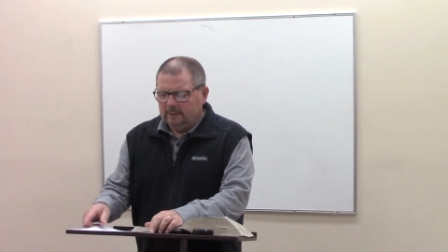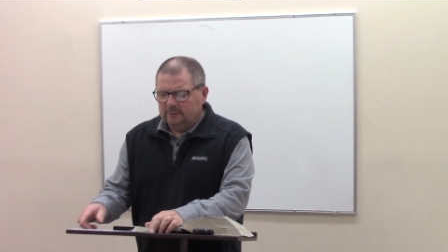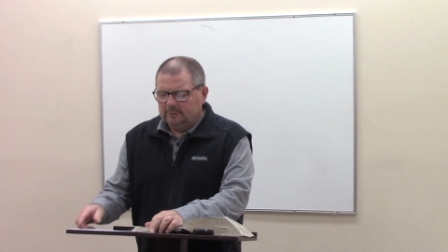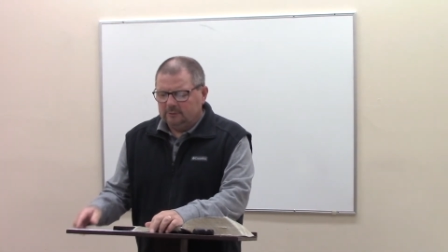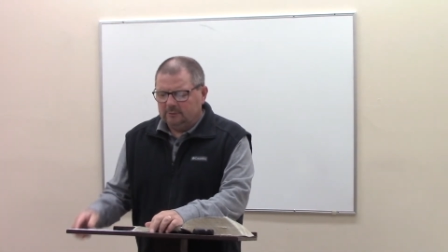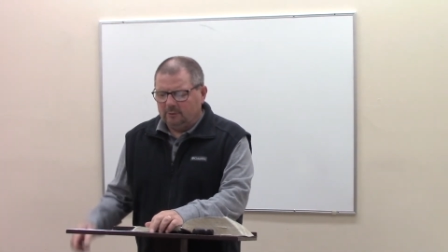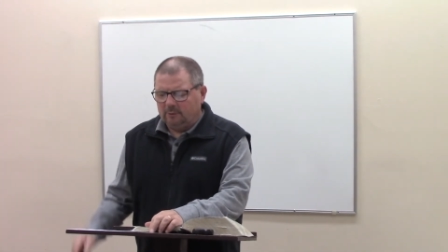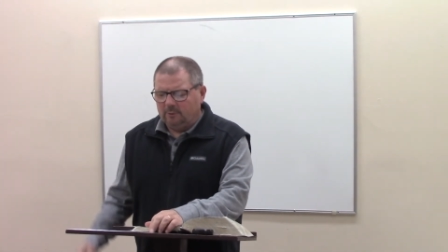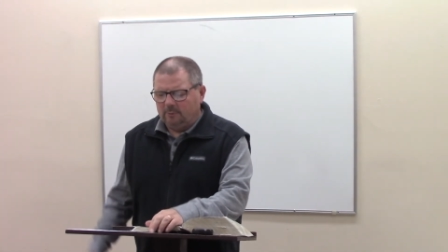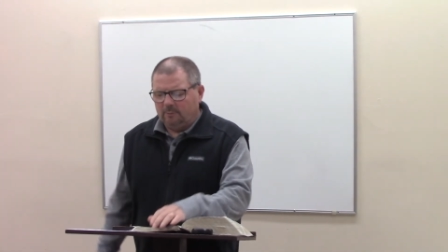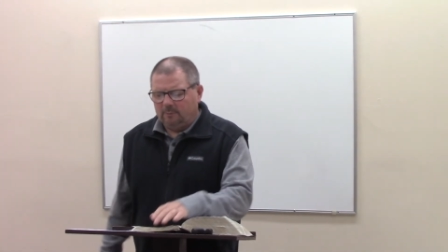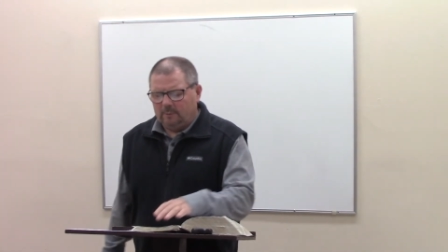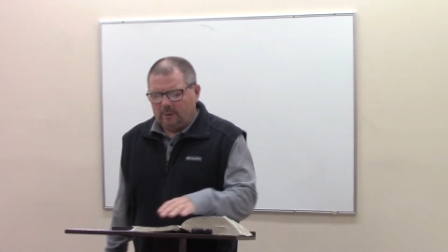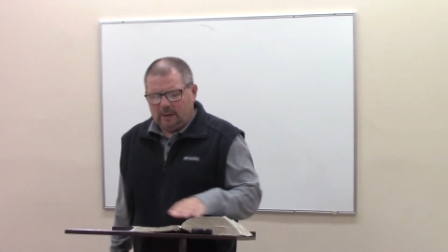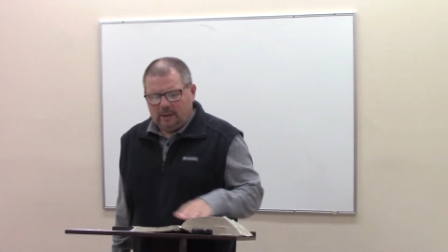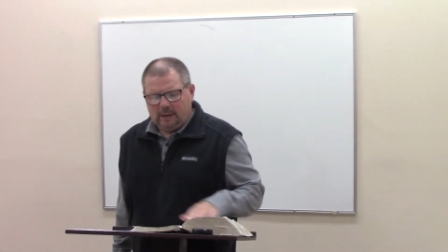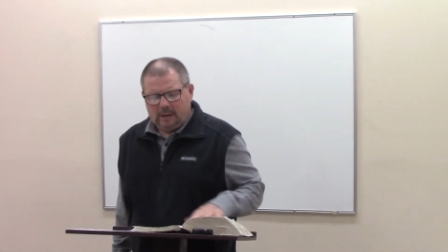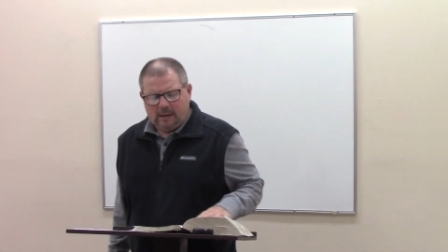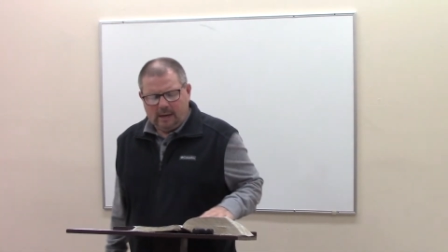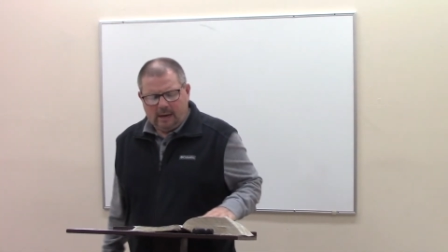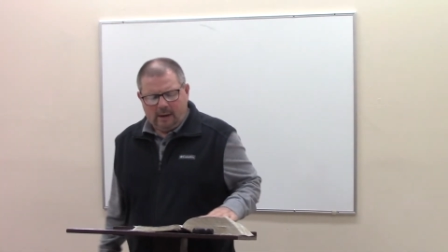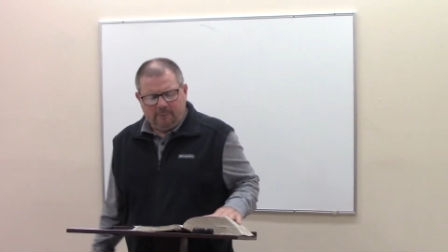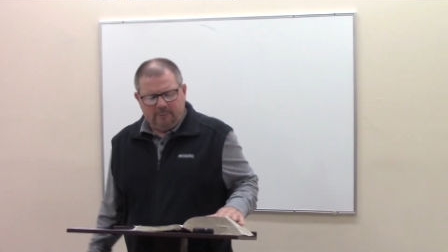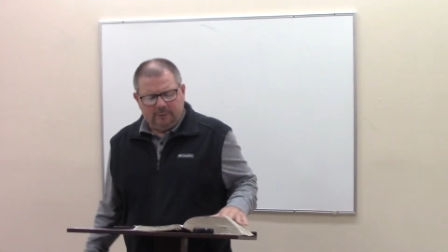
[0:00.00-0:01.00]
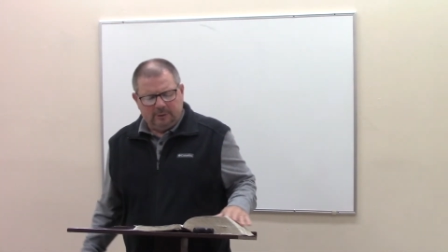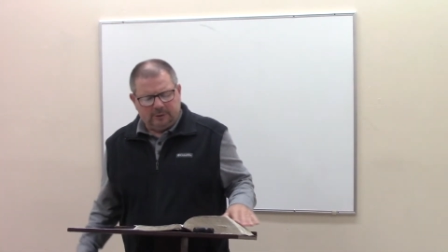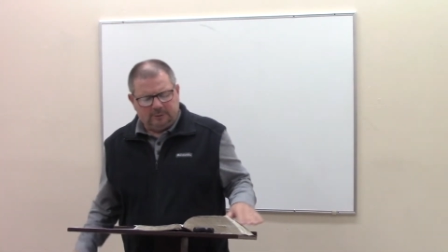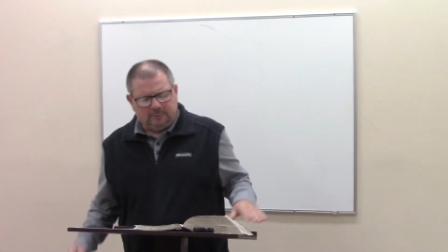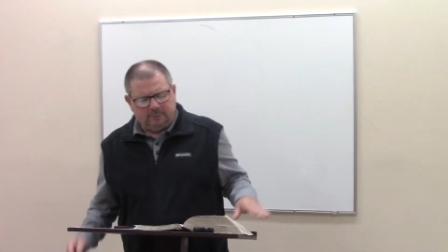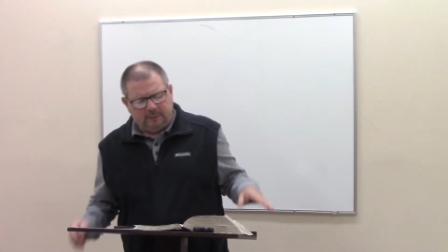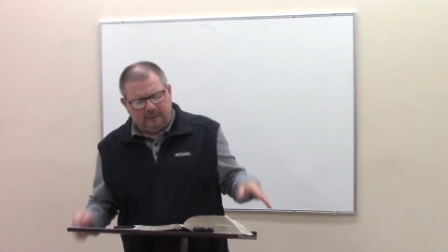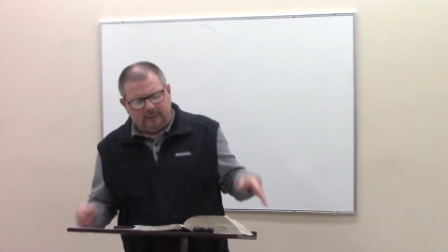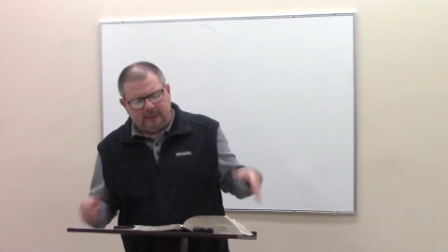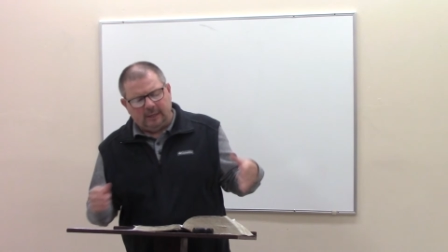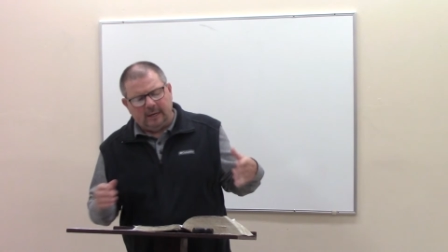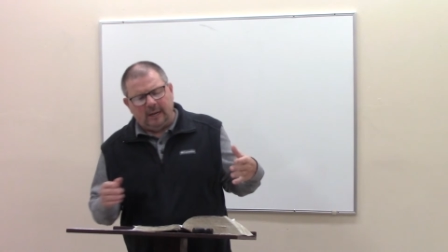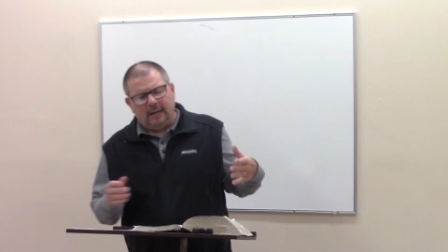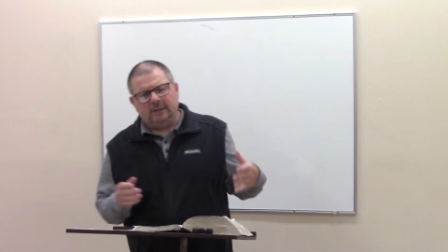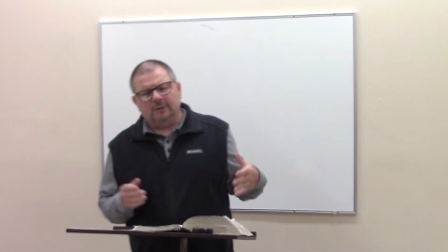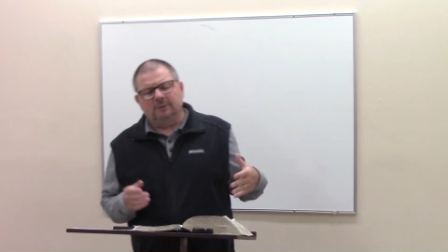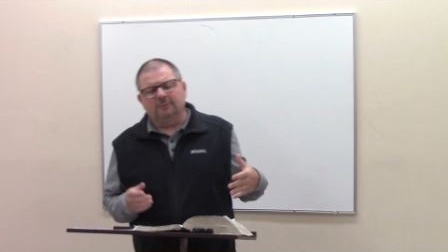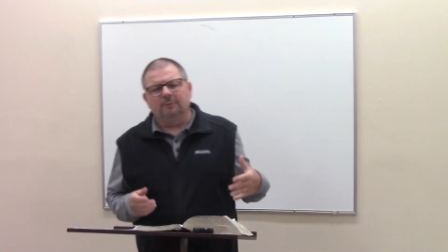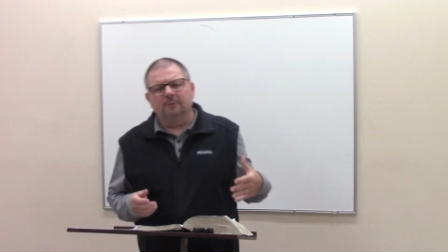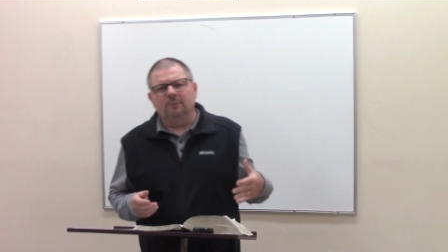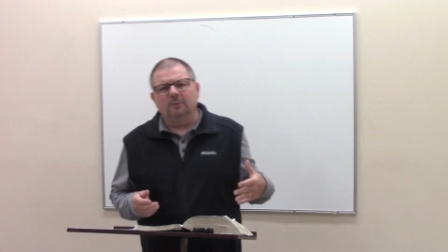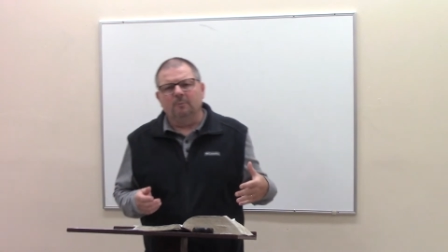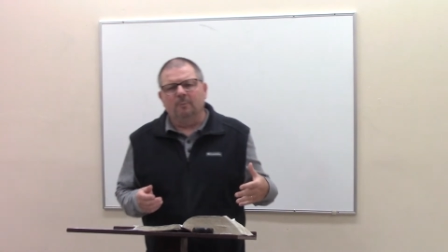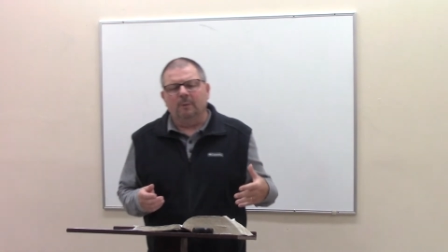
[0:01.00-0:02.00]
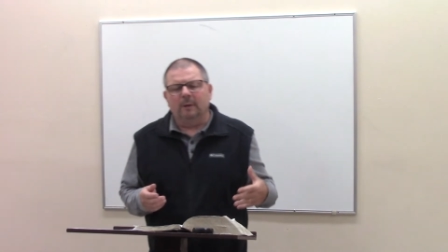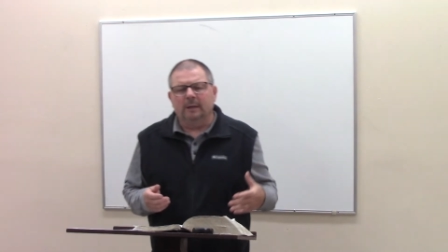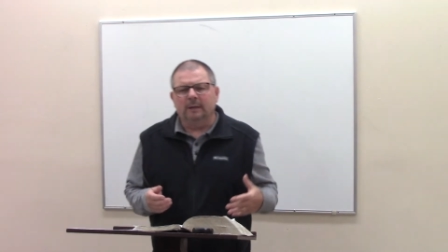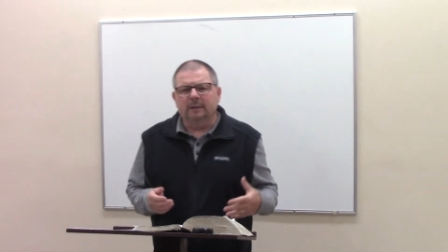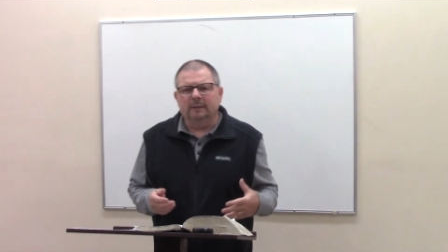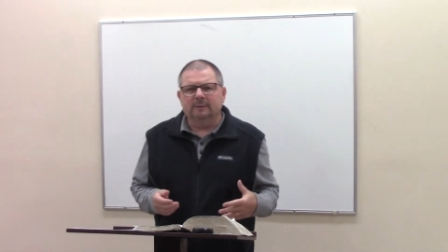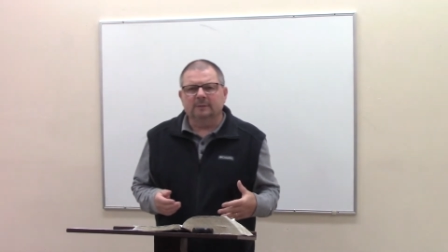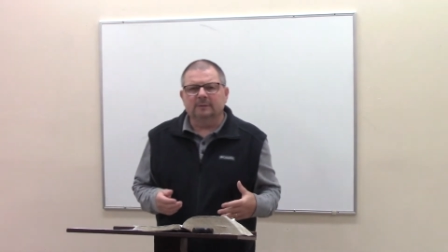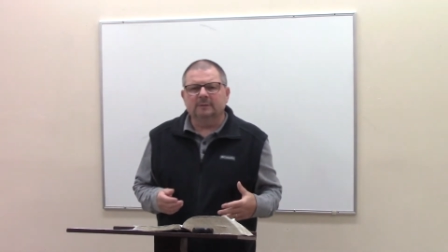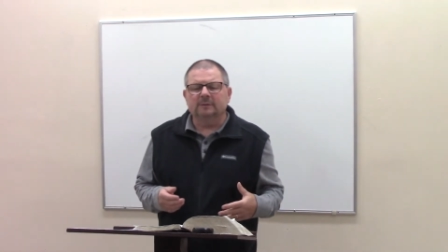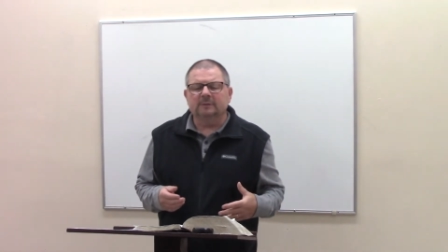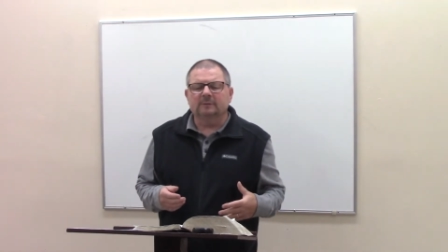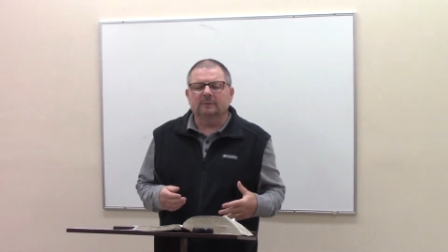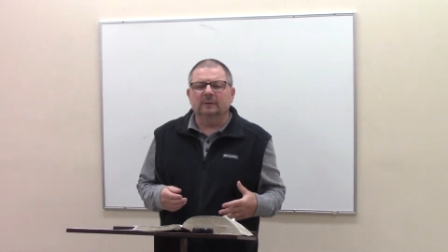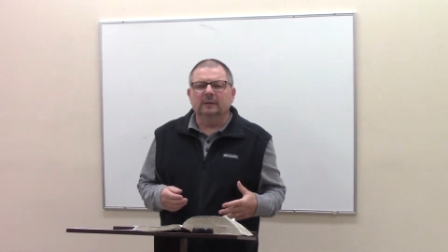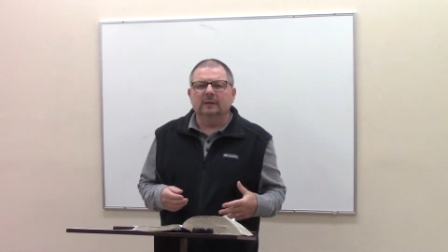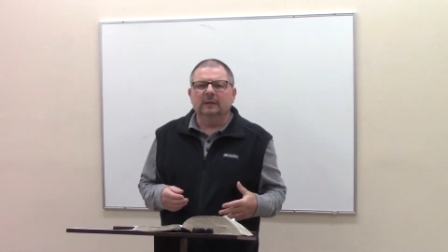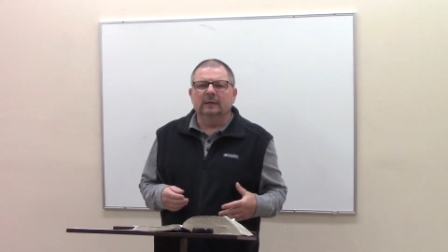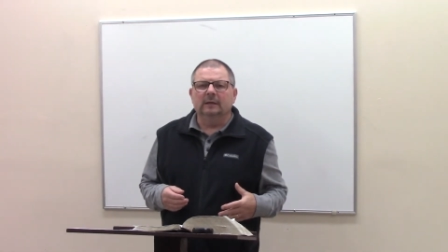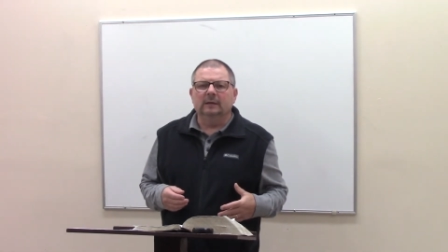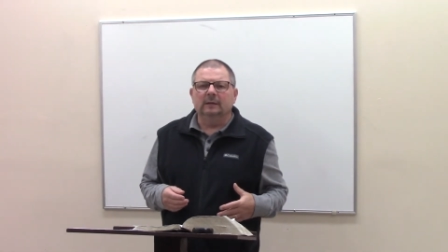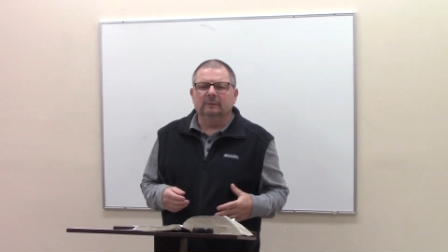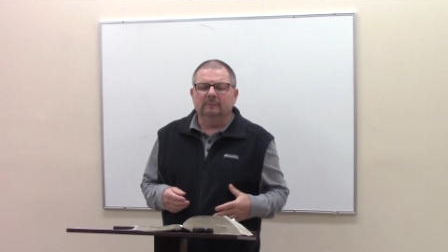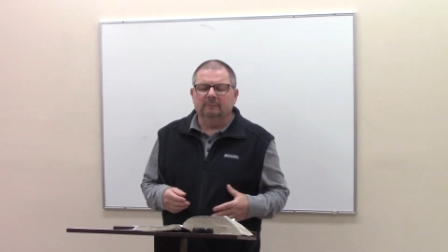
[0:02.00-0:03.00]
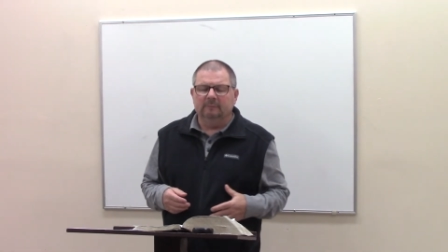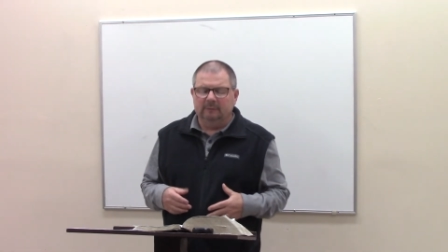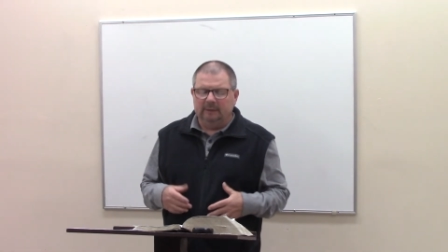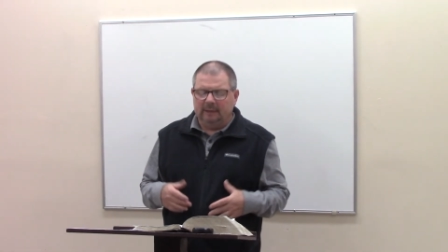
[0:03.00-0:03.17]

So uh, I want to spend the next few minutes, uh,